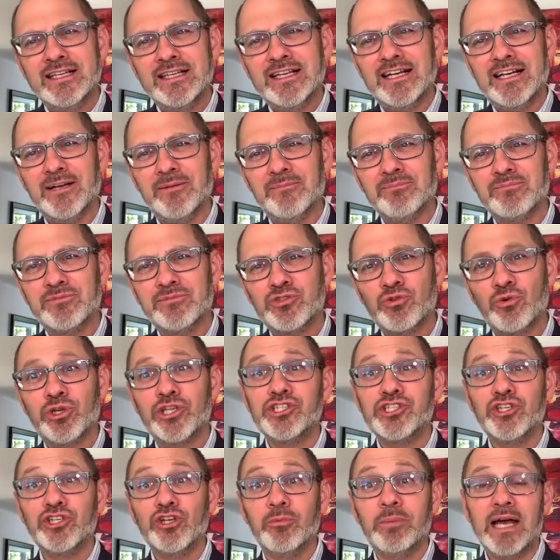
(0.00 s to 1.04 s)
um, talking
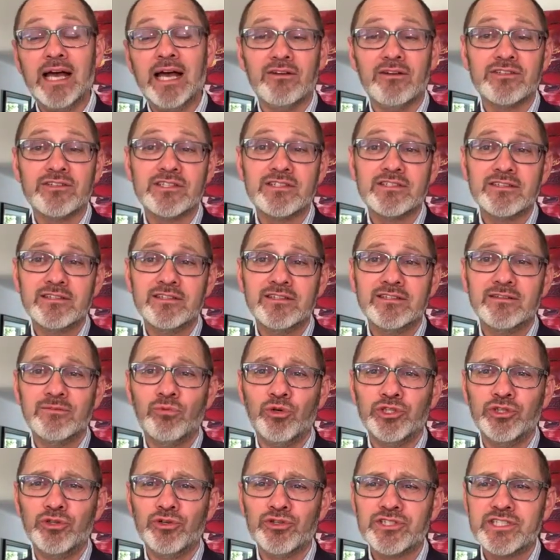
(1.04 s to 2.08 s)
to you about
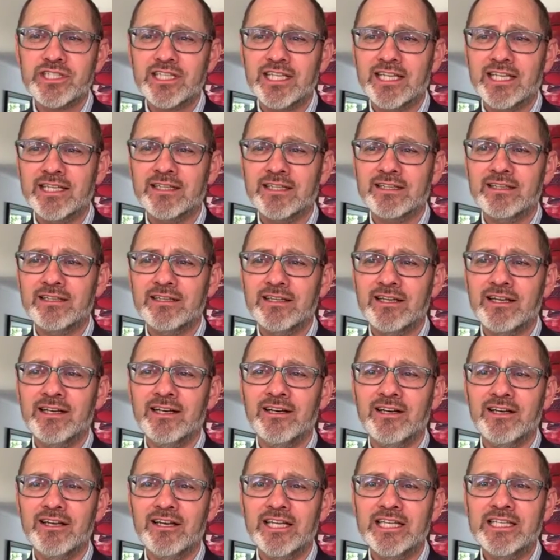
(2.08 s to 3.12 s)
what you're seeing
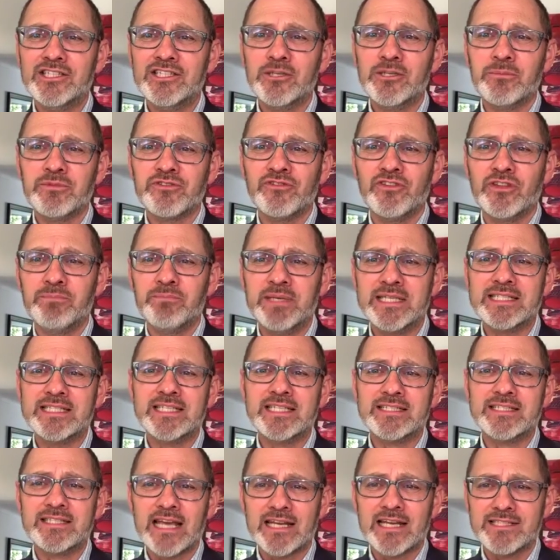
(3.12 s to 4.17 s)
uh, in terms of the
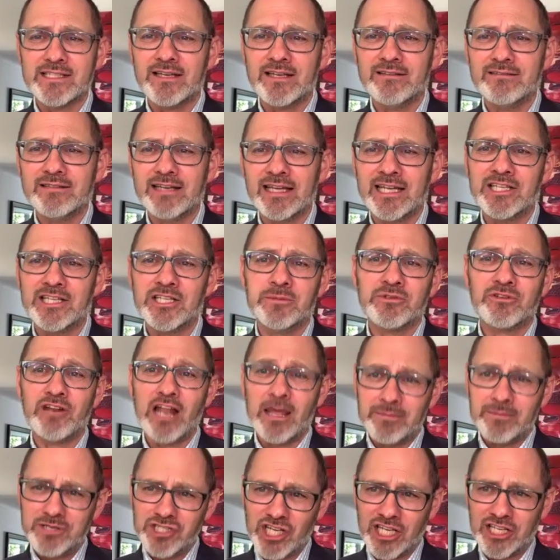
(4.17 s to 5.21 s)
business sector and in terms of
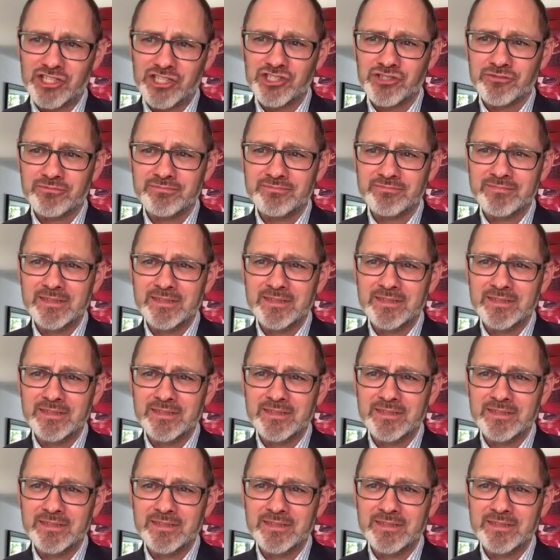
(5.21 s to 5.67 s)
climate change.